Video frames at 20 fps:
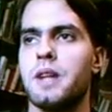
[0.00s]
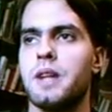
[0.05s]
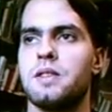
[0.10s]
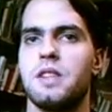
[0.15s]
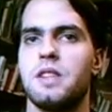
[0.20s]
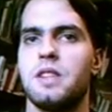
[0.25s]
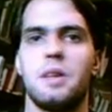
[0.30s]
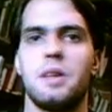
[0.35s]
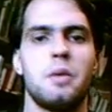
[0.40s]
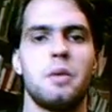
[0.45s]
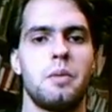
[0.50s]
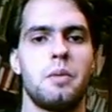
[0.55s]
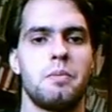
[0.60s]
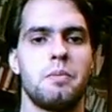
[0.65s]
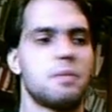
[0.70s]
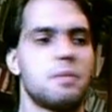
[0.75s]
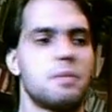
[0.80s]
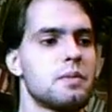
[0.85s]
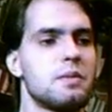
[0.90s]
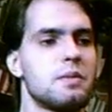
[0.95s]
we are
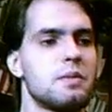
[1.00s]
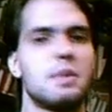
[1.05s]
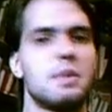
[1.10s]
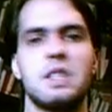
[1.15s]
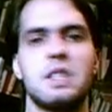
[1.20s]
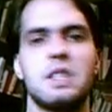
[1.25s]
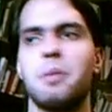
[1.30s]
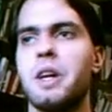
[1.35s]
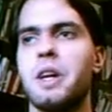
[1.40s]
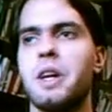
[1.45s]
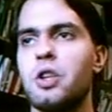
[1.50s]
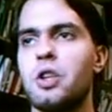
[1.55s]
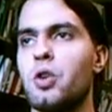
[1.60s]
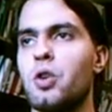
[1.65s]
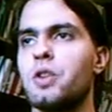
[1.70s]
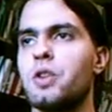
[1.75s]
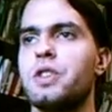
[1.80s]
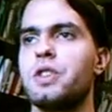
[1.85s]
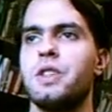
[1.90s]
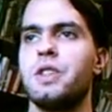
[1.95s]
the
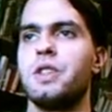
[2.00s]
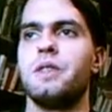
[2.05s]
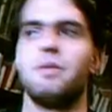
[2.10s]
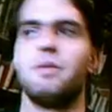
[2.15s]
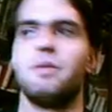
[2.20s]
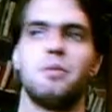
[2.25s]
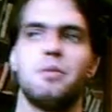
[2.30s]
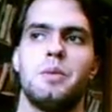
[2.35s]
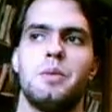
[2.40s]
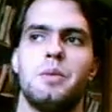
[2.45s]
minority